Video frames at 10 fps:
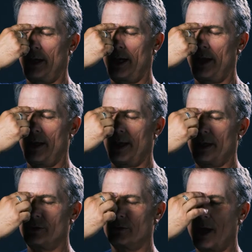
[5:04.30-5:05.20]
and then I
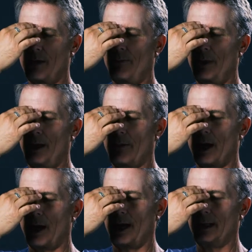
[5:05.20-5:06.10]
drop my
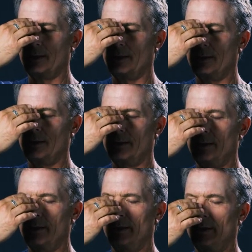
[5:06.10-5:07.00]
mind
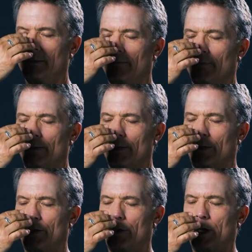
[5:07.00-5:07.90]
from the
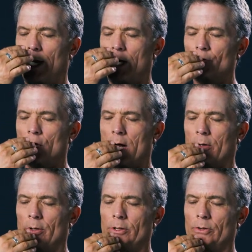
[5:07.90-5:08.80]
third eye
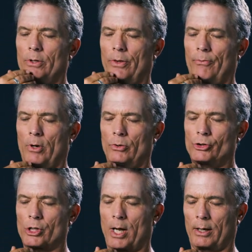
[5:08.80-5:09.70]
chakra to the throat
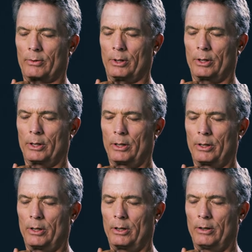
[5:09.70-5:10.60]
chakra,
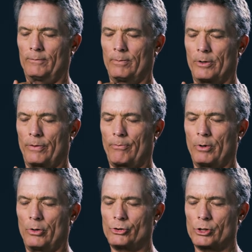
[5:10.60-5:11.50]
from the
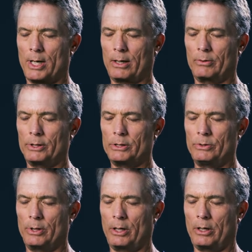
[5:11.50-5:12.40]
throat chakra
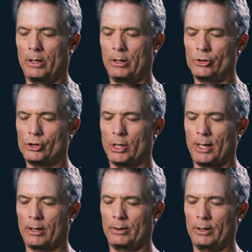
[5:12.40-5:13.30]
to the heart
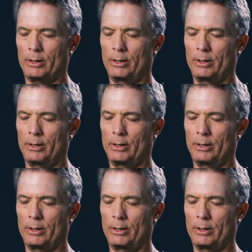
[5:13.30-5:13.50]
chakra,